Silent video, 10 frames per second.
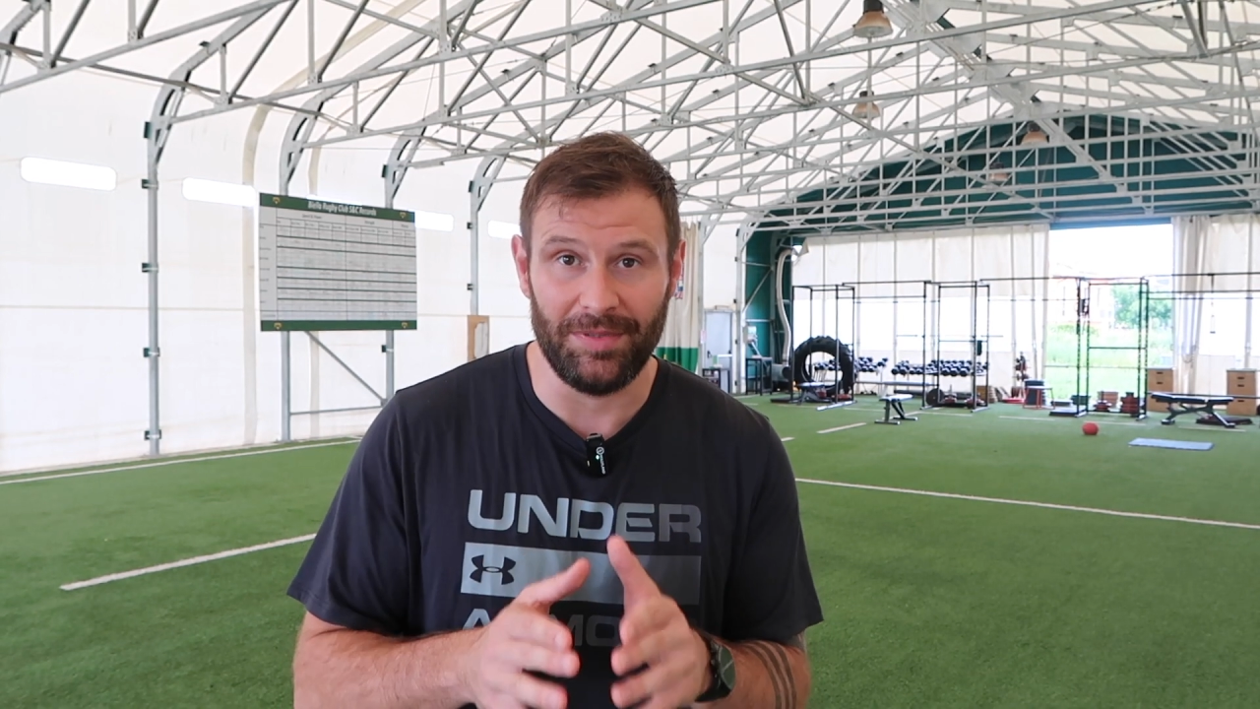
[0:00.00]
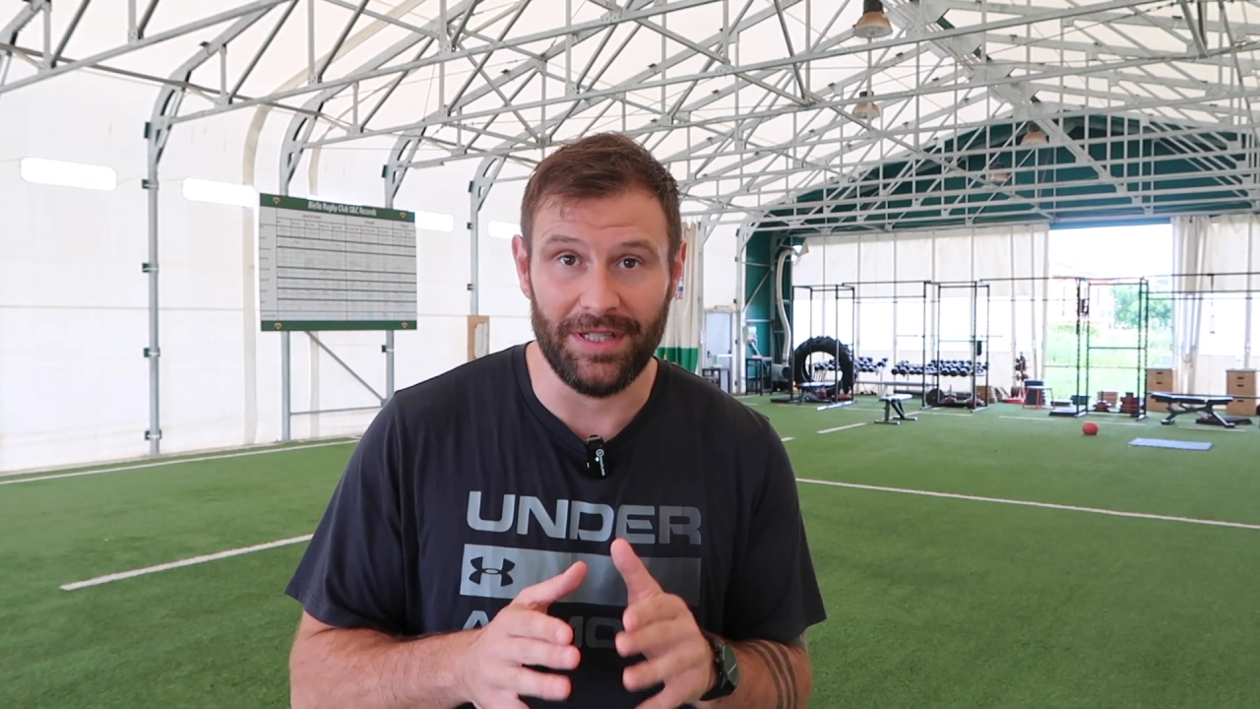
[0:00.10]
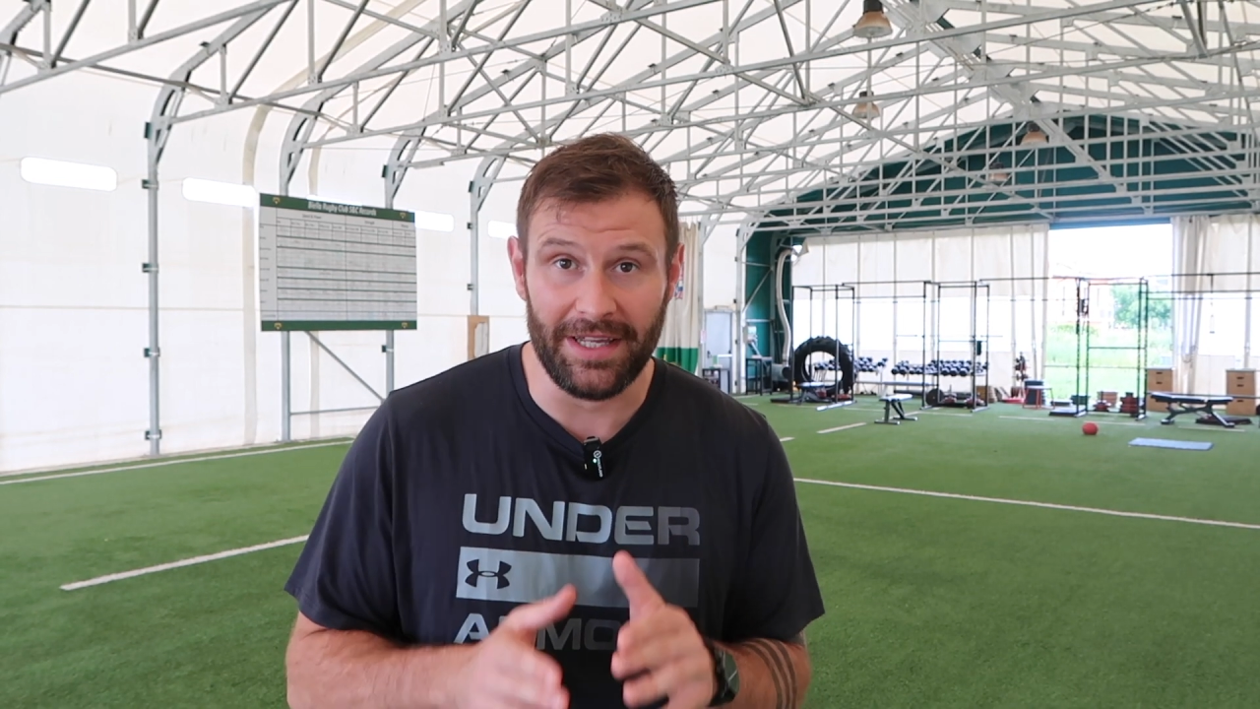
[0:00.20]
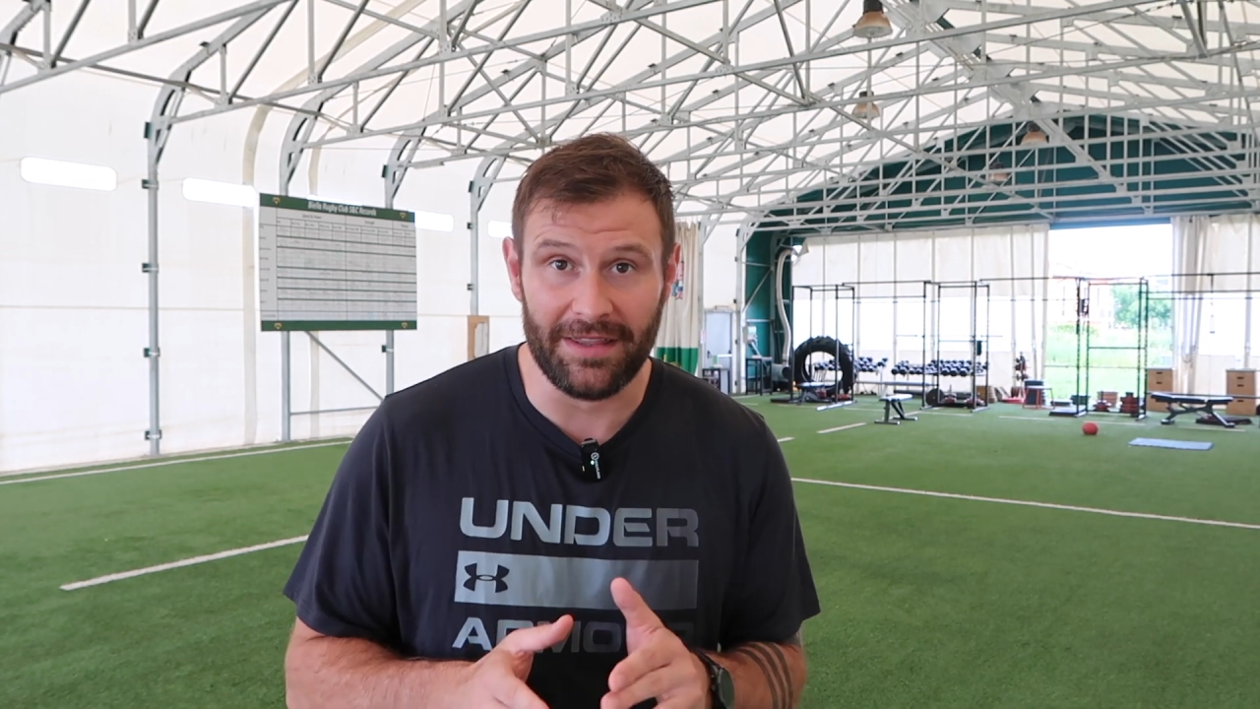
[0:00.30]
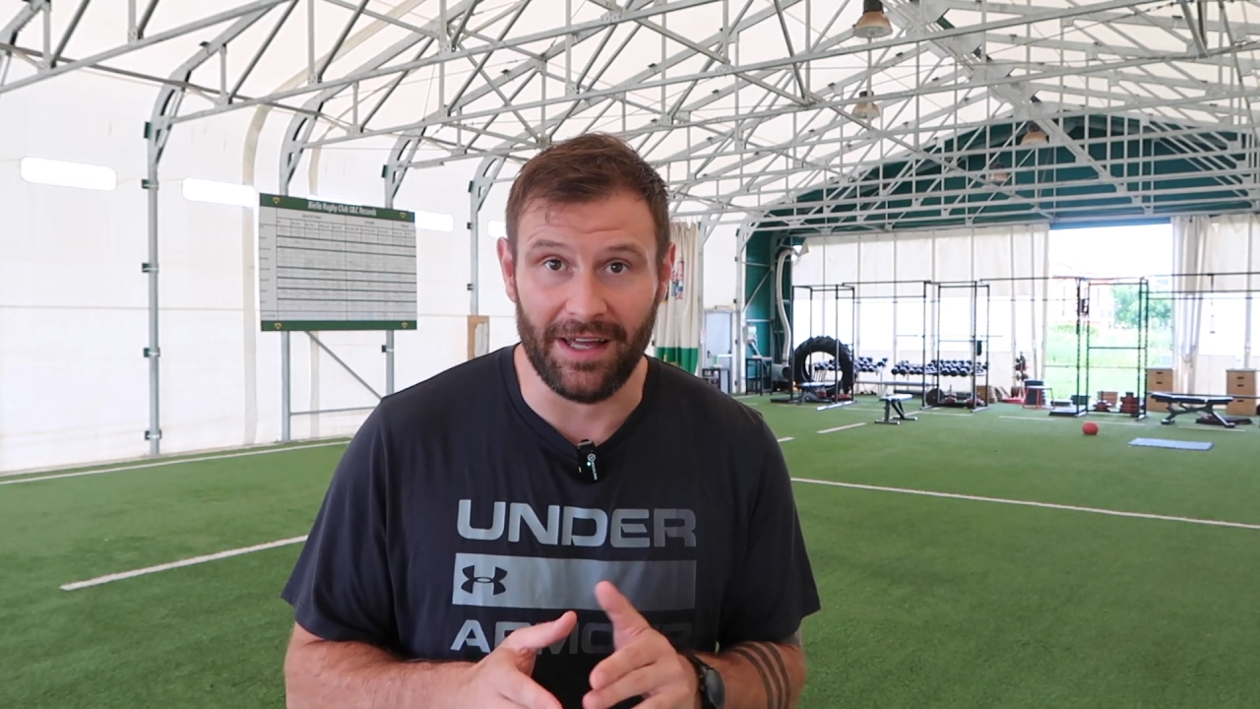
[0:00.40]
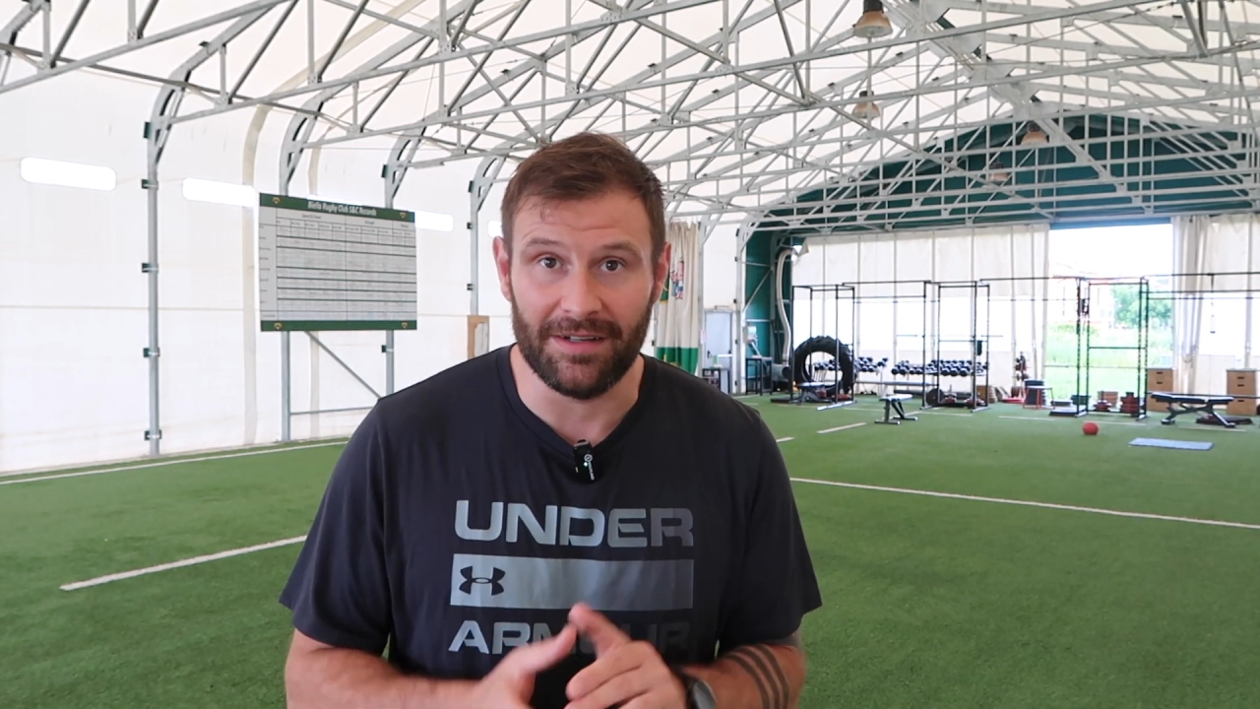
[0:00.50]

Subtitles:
be like that.